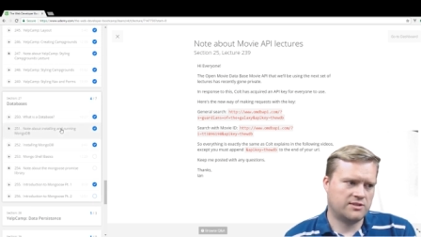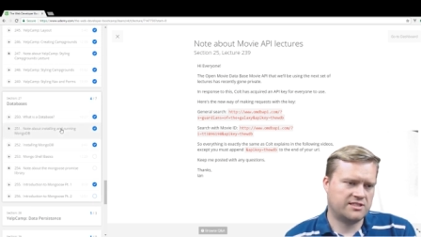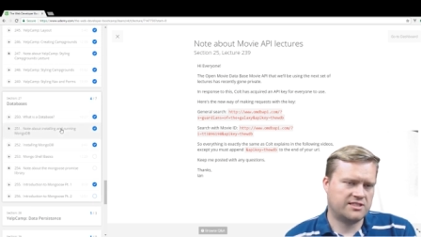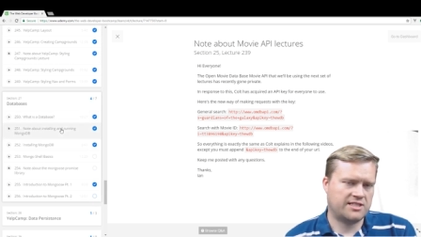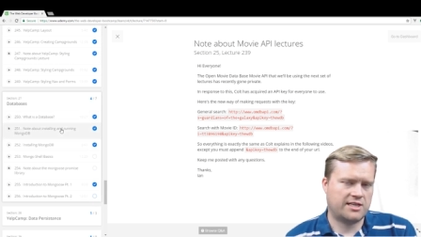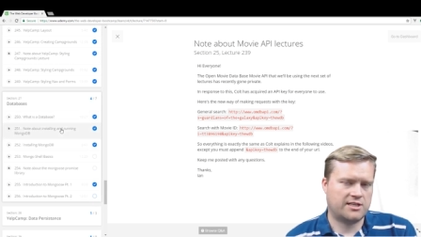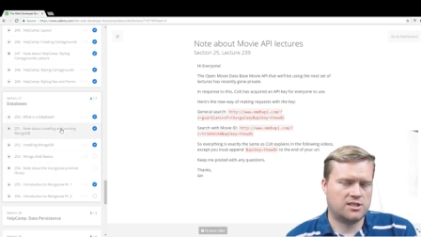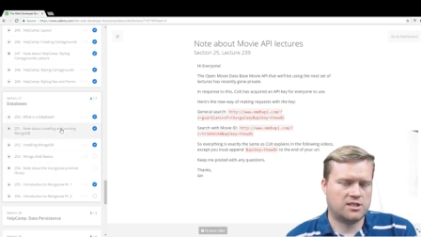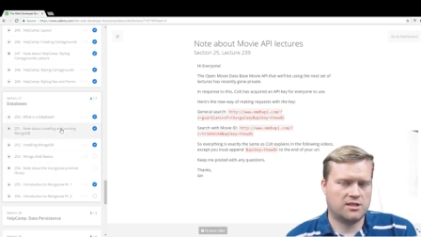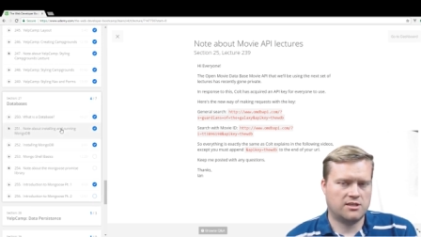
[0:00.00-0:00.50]

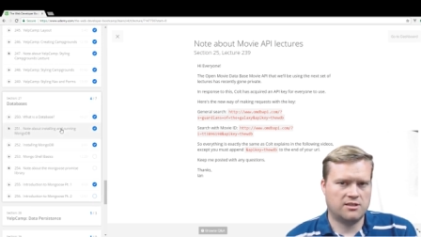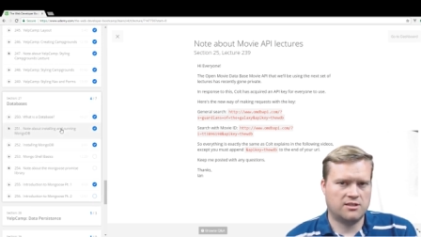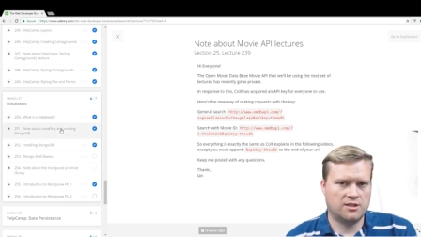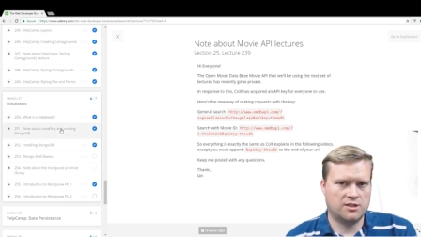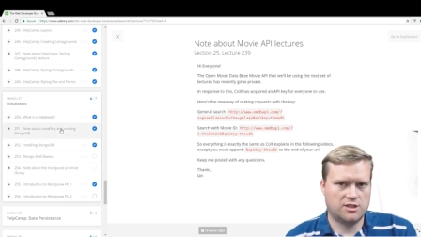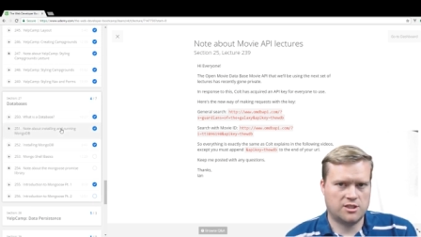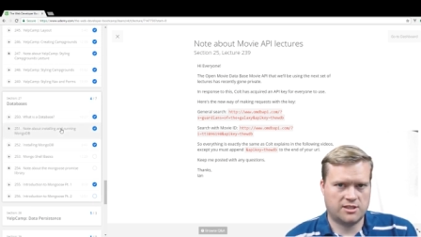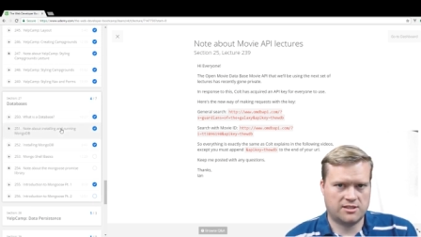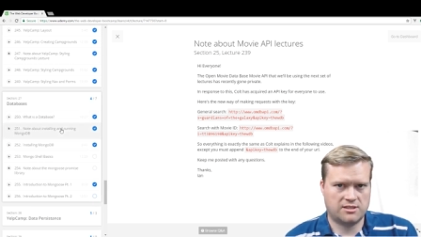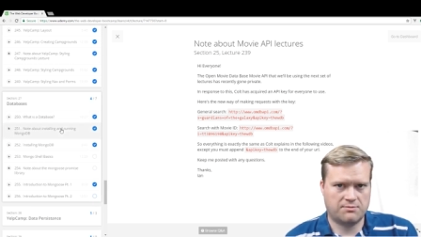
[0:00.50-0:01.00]
section
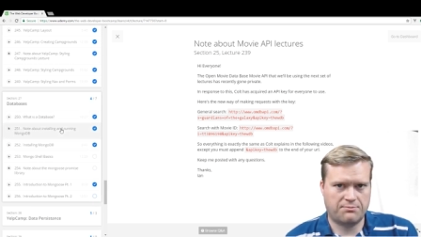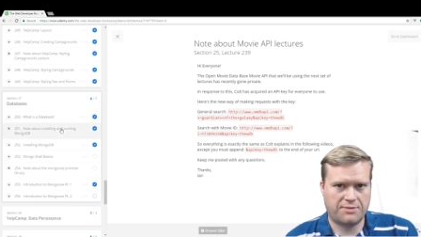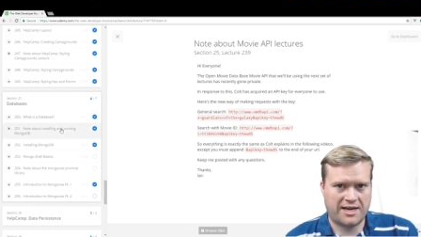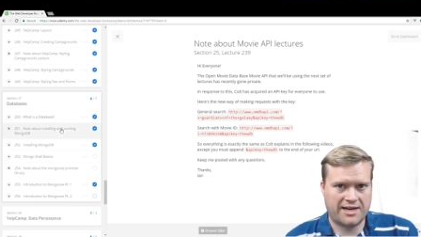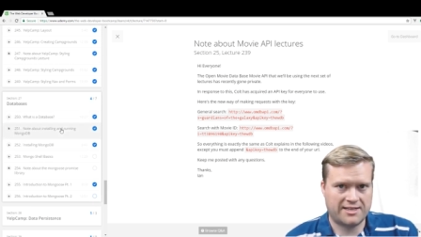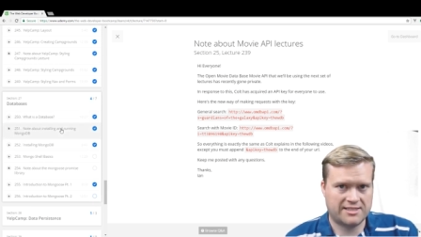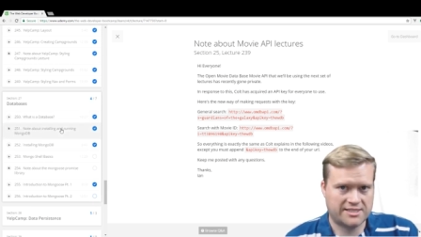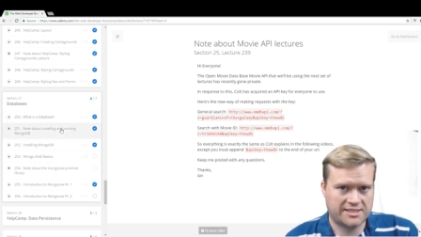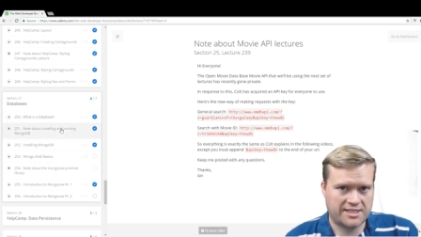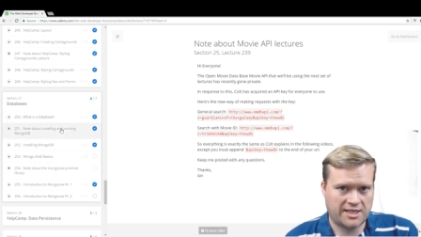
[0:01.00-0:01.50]
just by
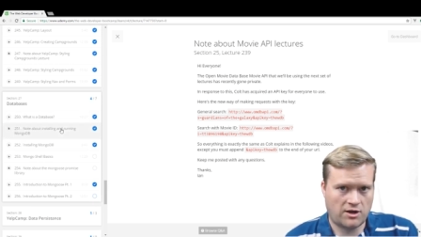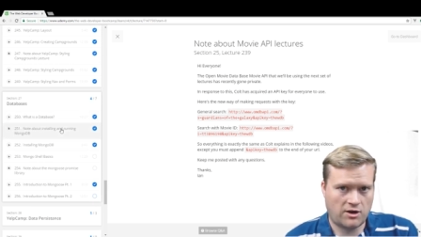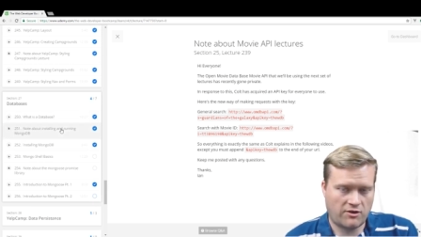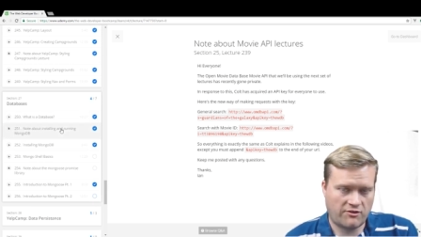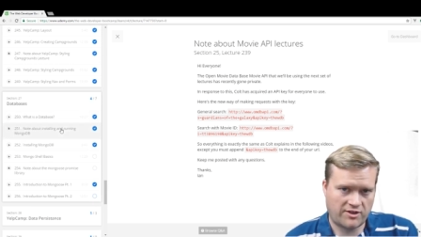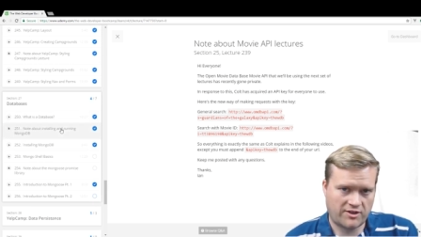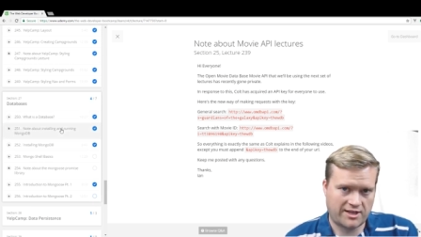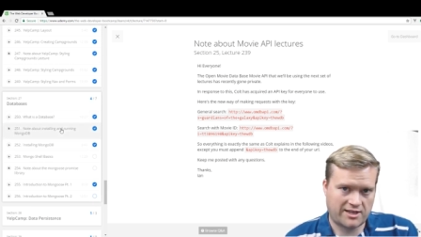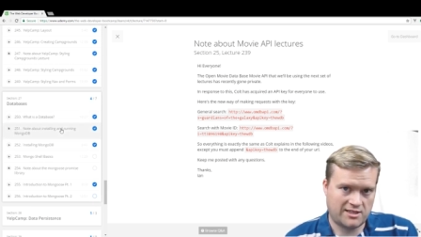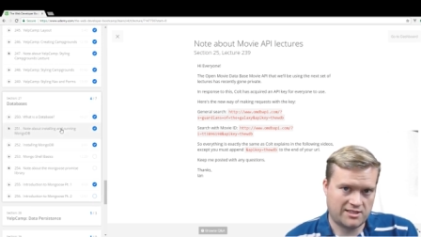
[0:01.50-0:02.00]

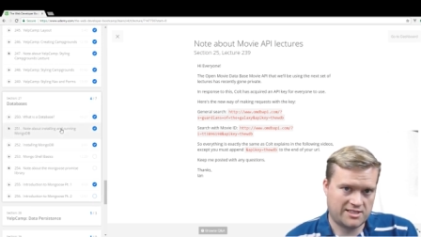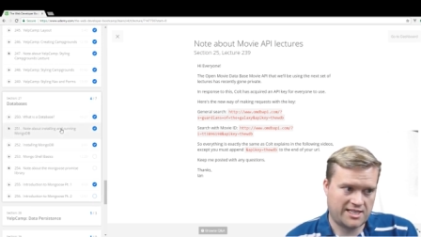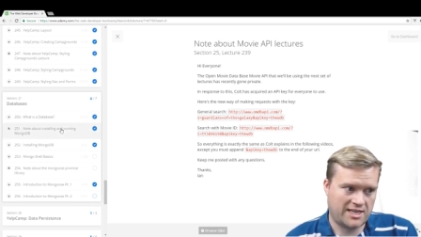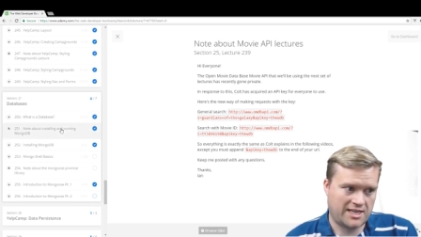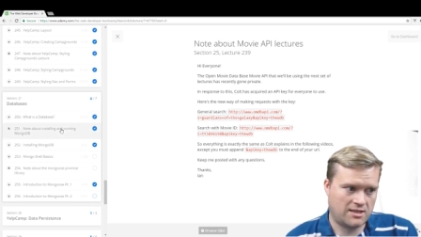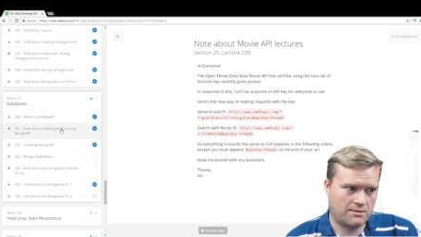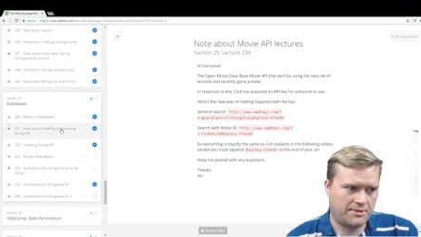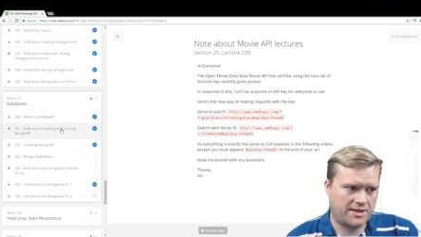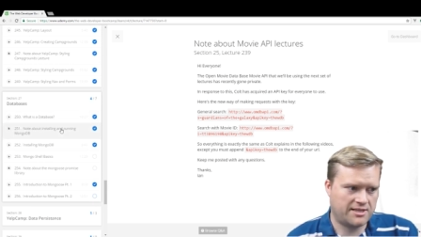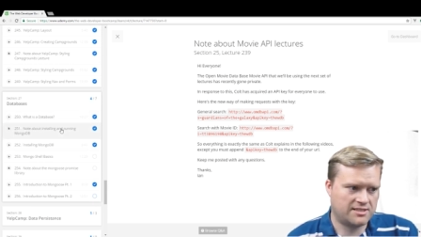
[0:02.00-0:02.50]
itself, like on
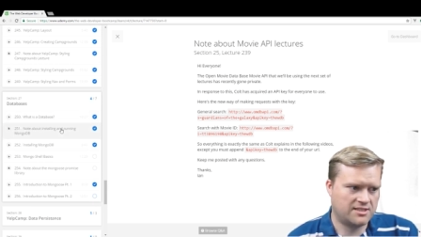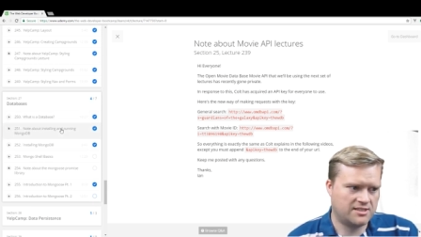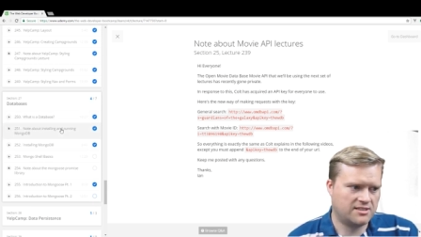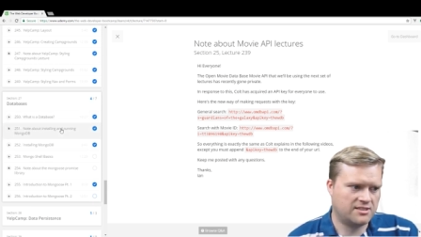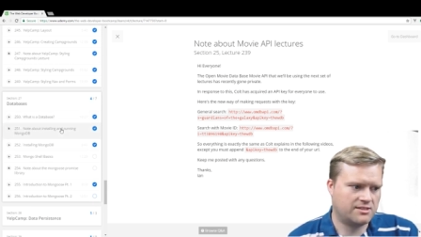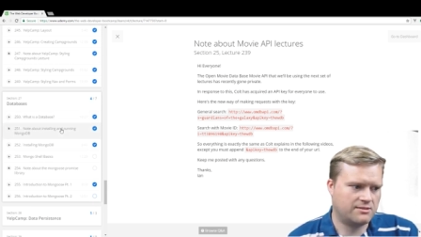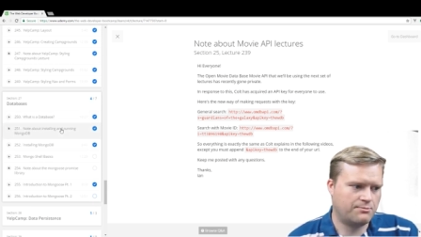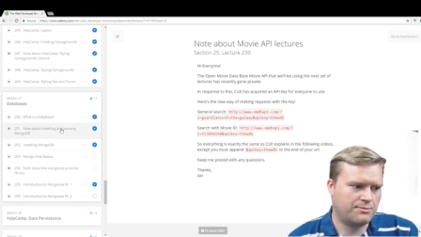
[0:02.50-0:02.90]
databases,